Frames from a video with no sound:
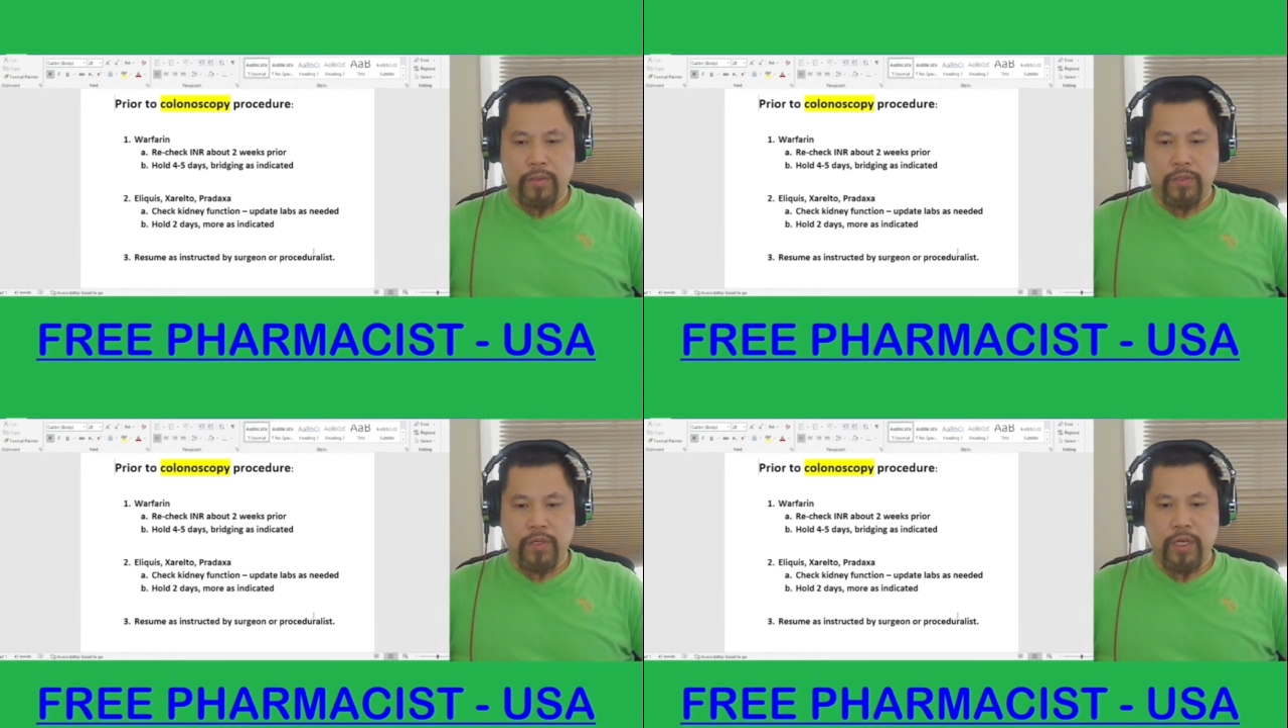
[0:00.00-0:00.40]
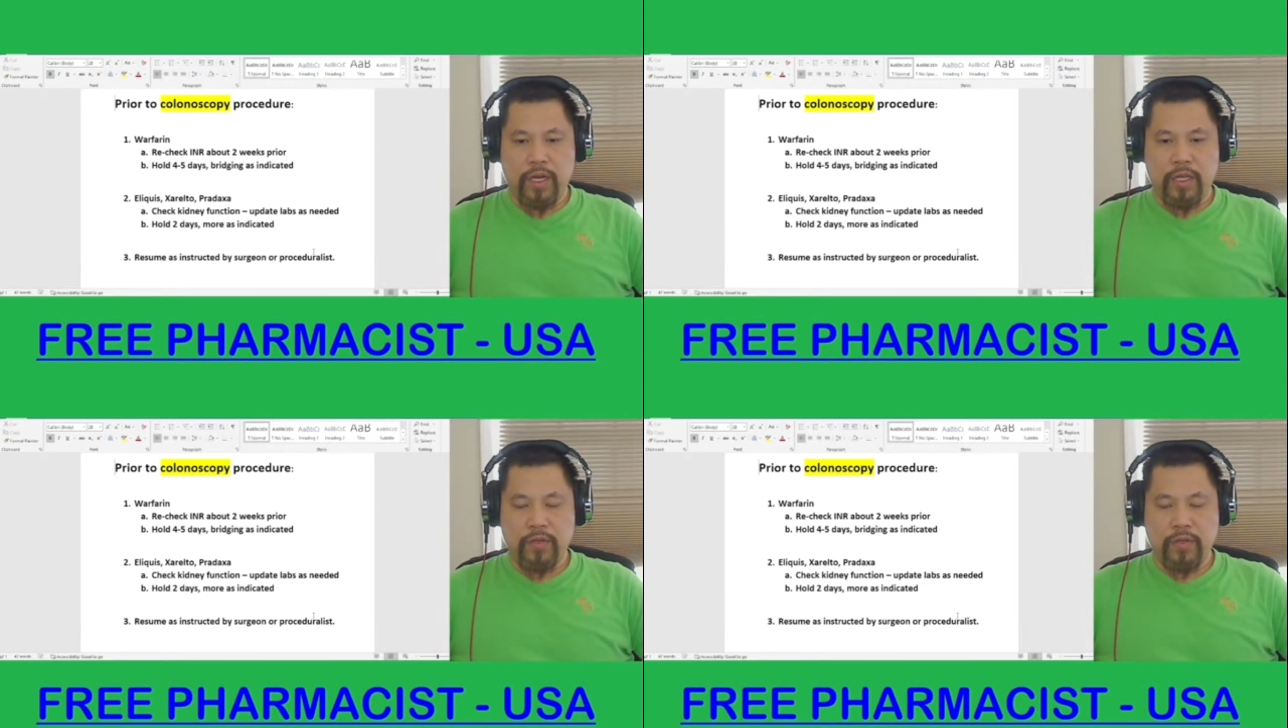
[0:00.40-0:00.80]
So you
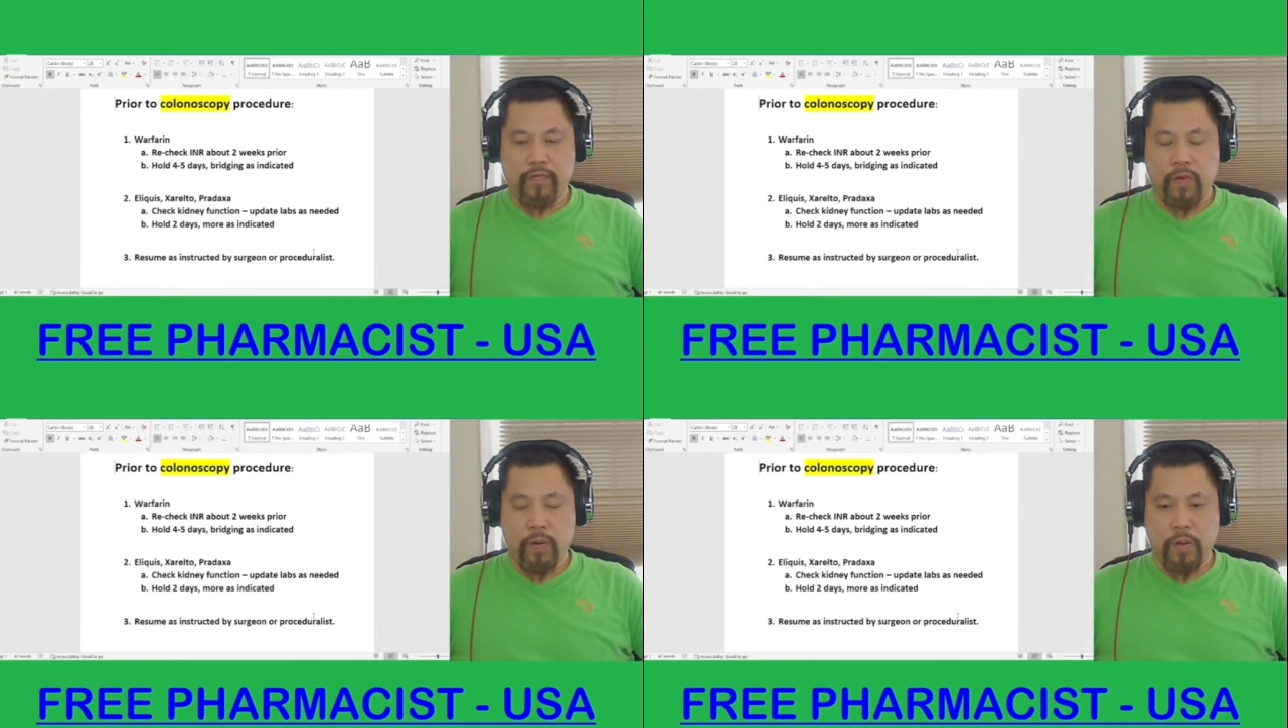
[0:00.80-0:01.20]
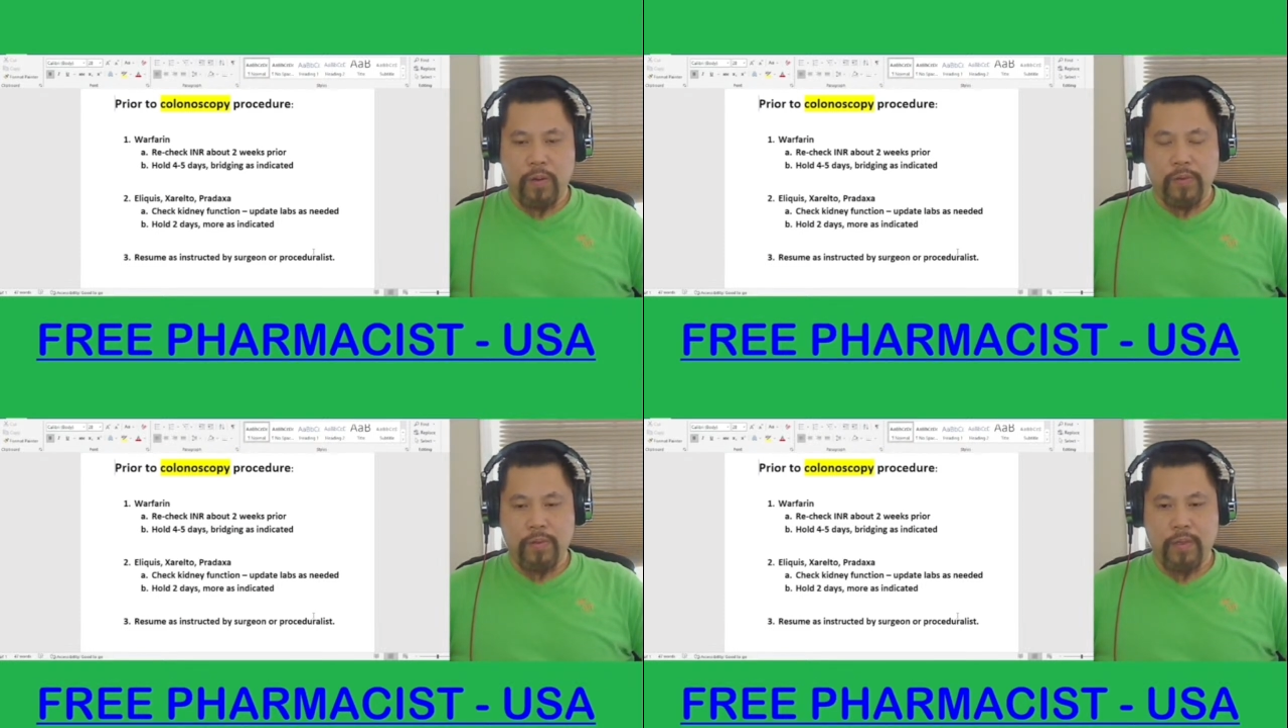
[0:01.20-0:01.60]
need to
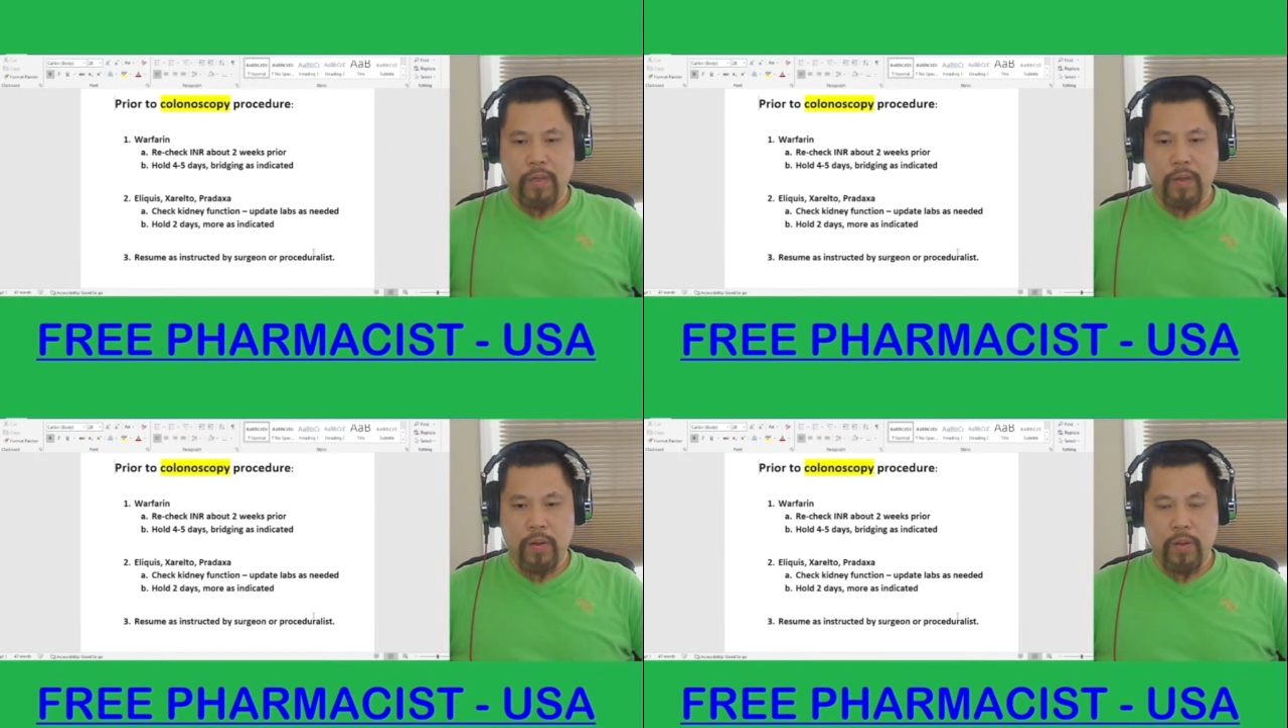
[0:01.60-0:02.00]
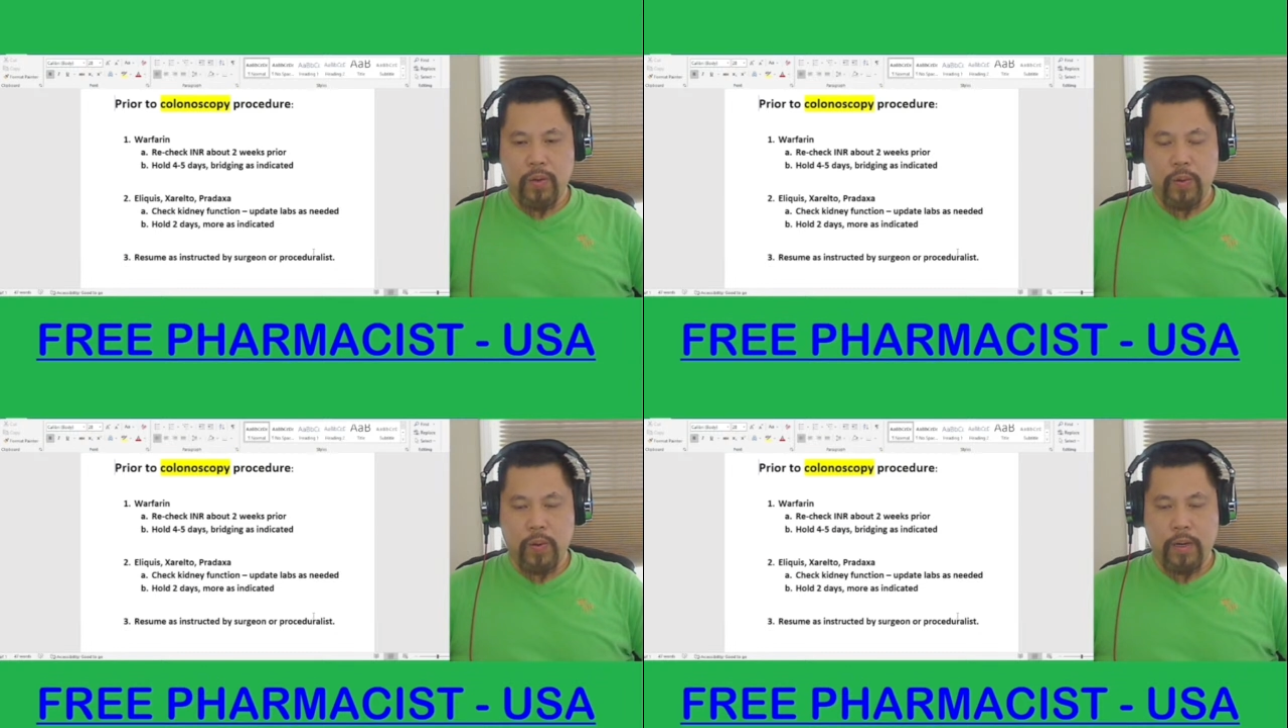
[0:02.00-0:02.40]
follow
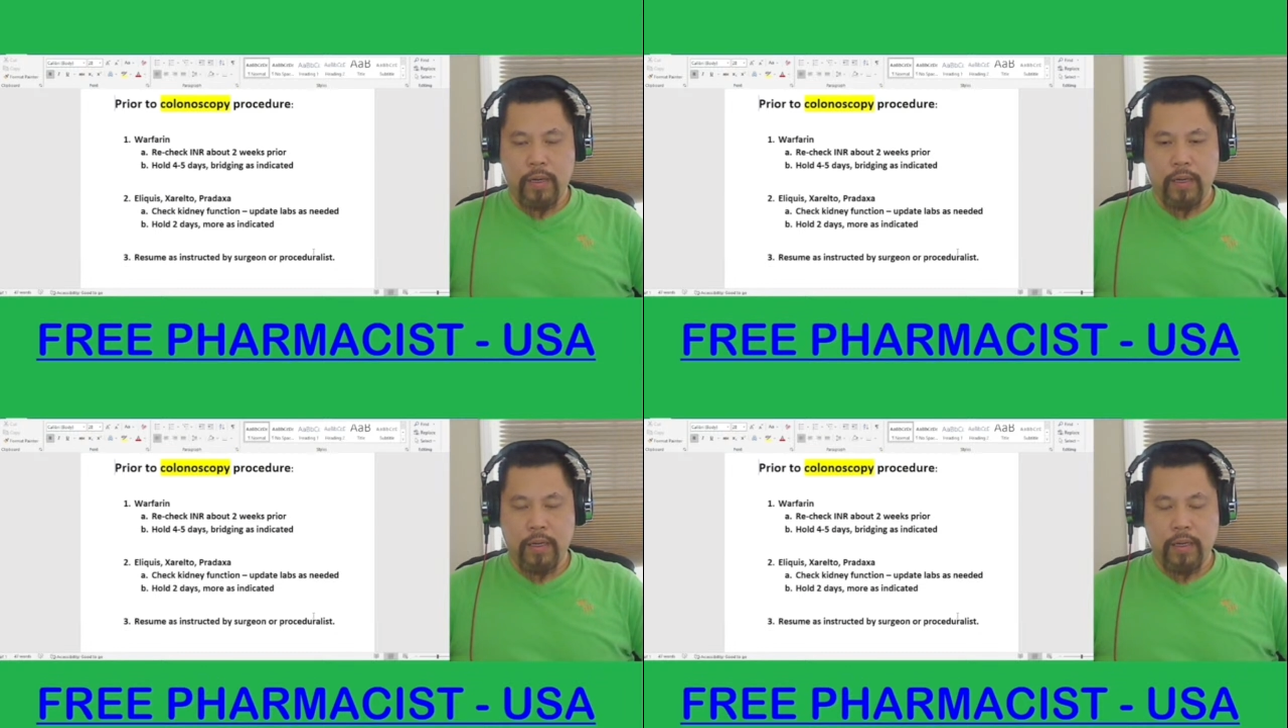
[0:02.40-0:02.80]
your